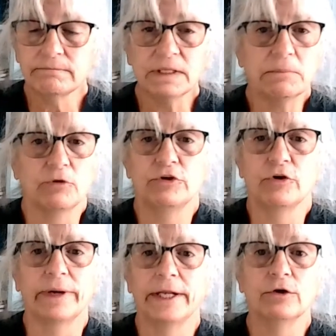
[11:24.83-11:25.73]
both yarn
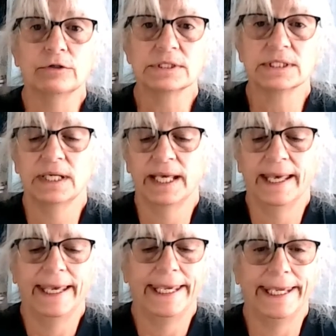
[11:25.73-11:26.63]
and hooks,
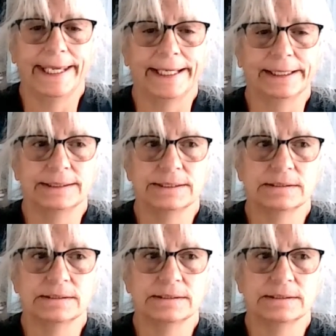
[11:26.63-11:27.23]
and